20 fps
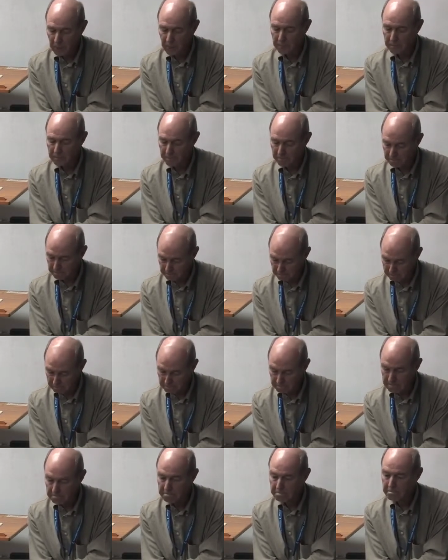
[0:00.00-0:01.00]
Yep,
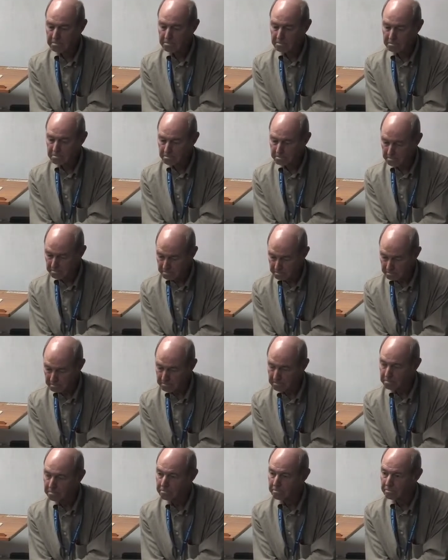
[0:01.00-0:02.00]
Uh, But
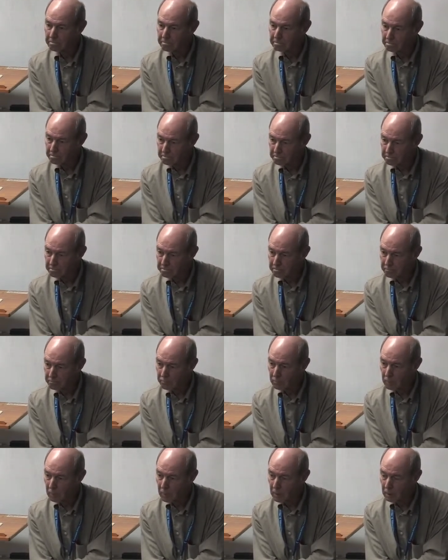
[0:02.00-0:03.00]
we've mm-hmm. got a lot
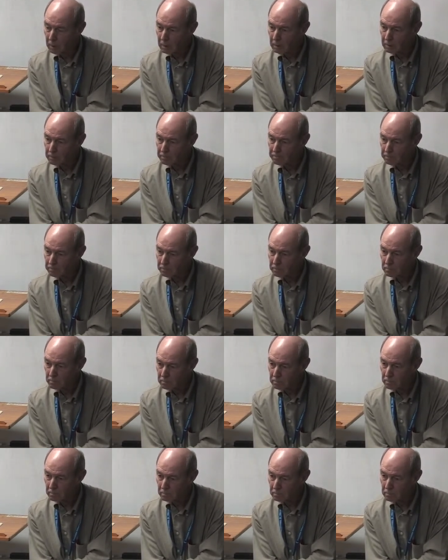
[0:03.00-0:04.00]
of properties that
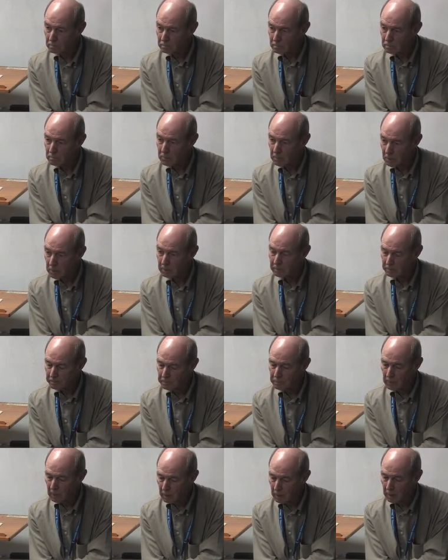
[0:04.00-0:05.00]
yep. we
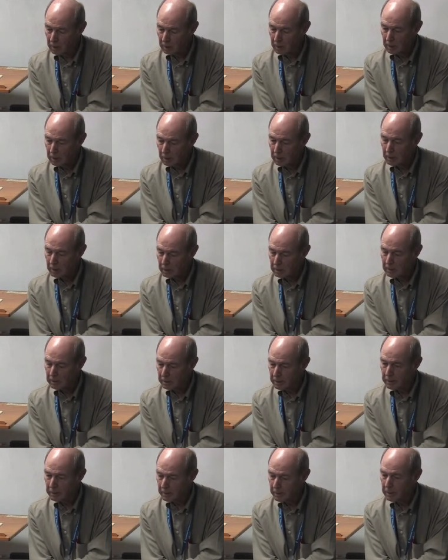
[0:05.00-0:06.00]
don't need. Yeah,
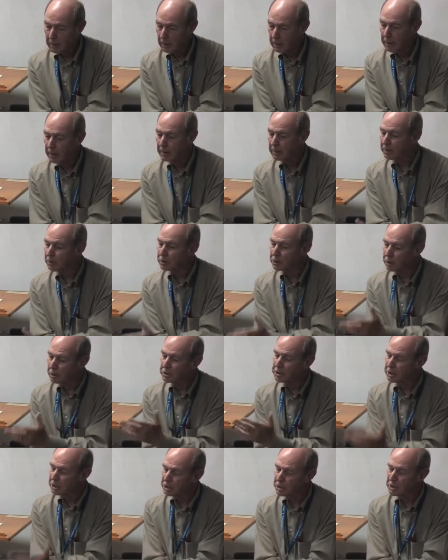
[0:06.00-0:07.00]
and the
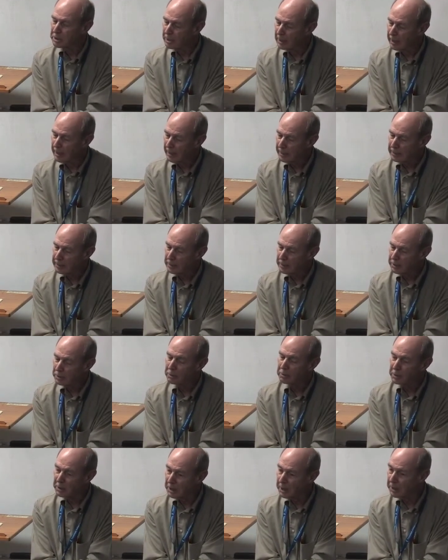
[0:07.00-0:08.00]
church is not
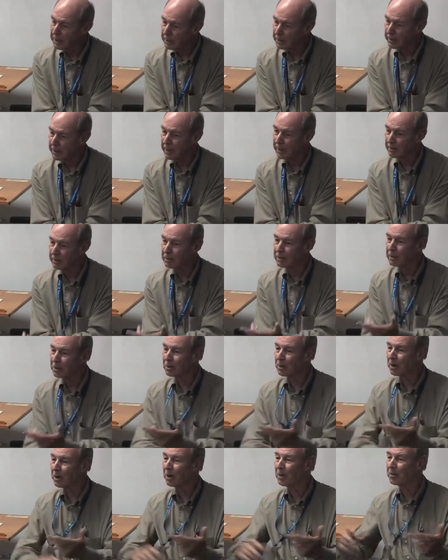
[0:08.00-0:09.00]
unique in that. Look at
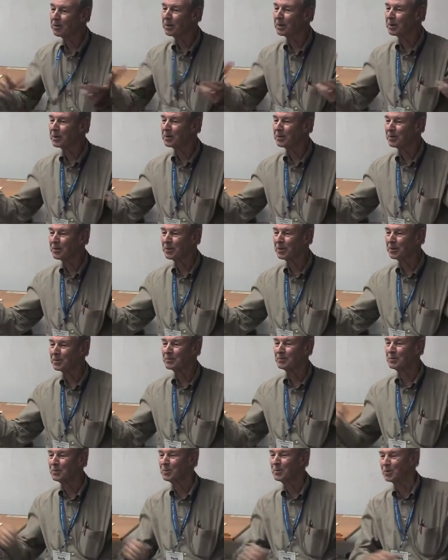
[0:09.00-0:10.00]
all the, the,
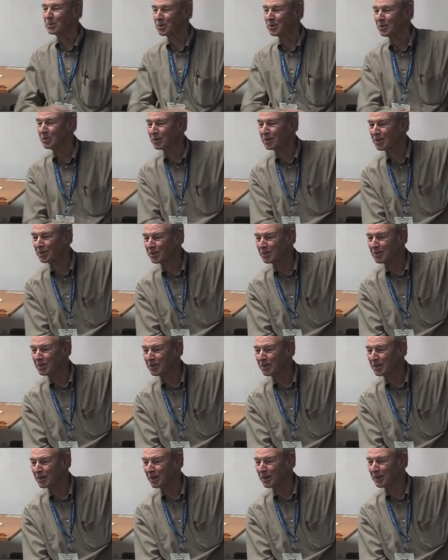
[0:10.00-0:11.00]
look at
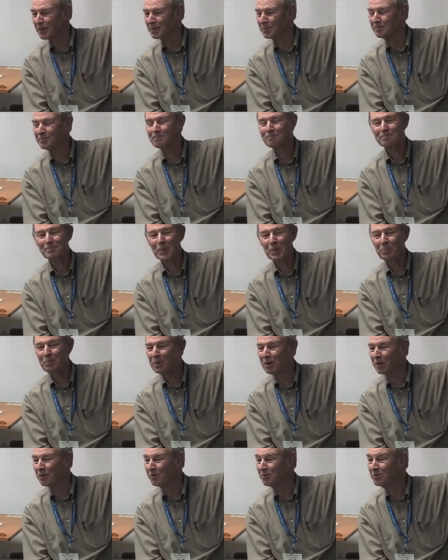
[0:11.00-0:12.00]
the uh,
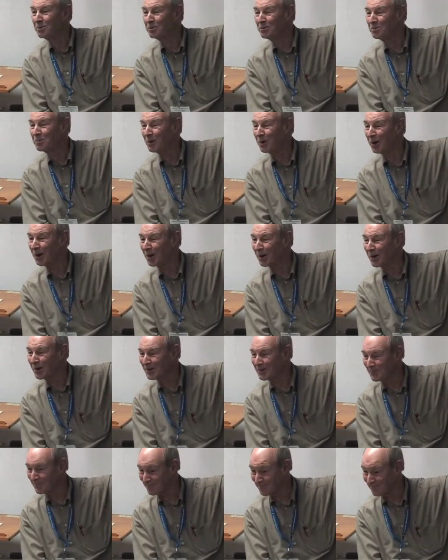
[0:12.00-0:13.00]
Bellevue Mall.
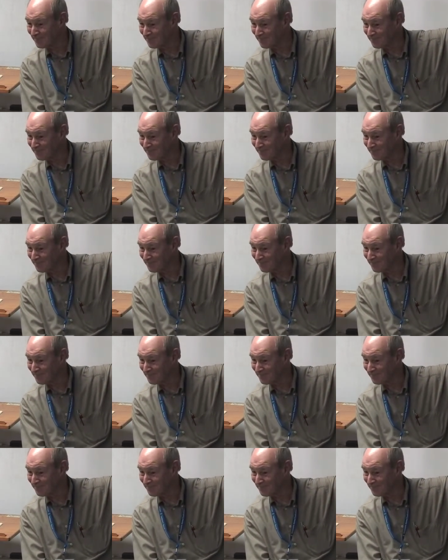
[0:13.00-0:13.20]
Yeah.